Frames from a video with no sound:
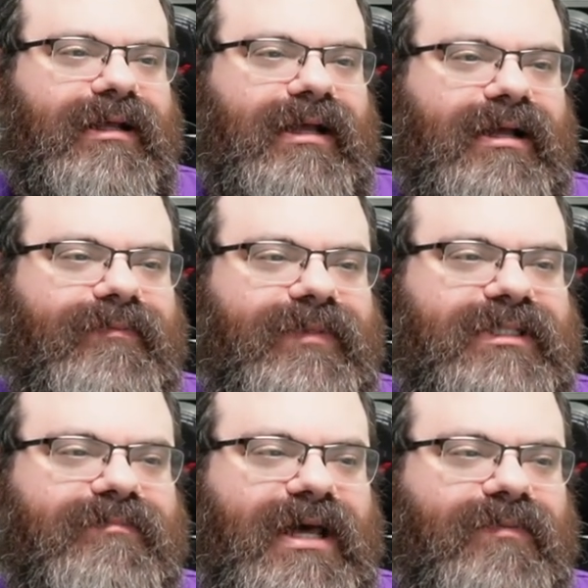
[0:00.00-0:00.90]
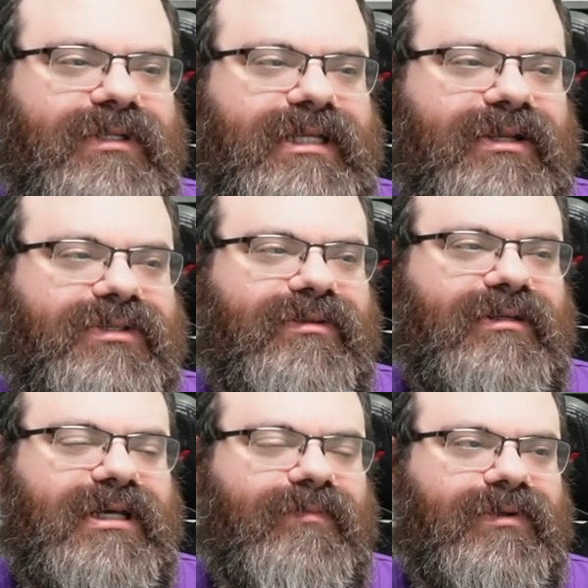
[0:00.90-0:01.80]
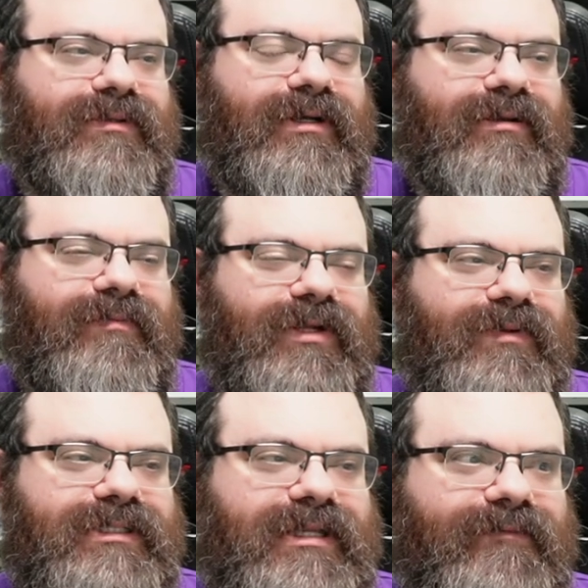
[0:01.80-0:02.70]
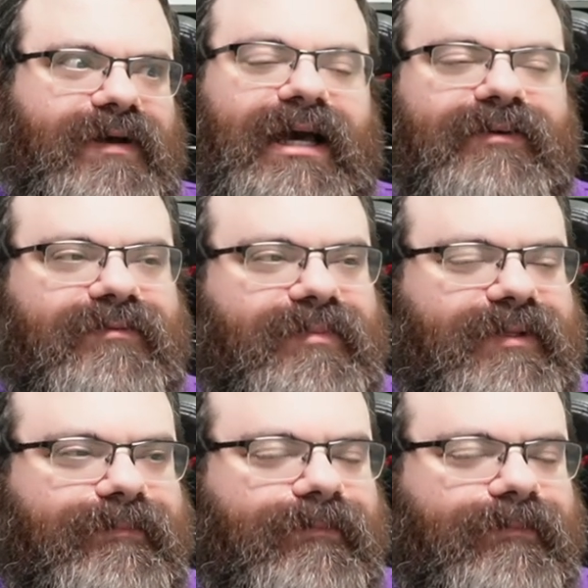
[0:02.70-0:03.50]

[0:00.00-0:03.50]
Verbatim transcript: Um, this bottom one's not two, the top one, or the middle one's not five. But